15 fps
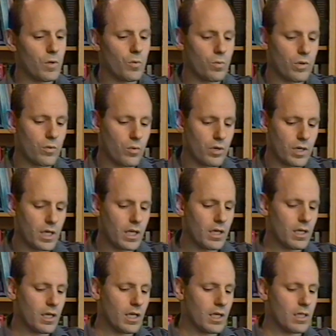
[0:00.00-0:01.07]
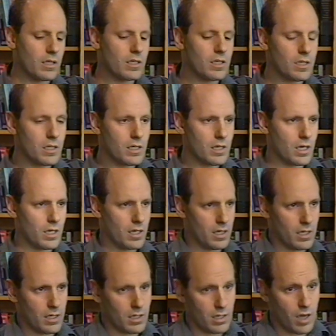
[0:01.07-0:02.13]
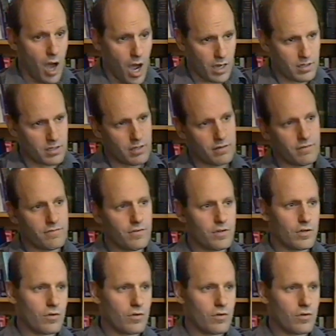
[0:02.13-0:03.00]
We're working in cognitive,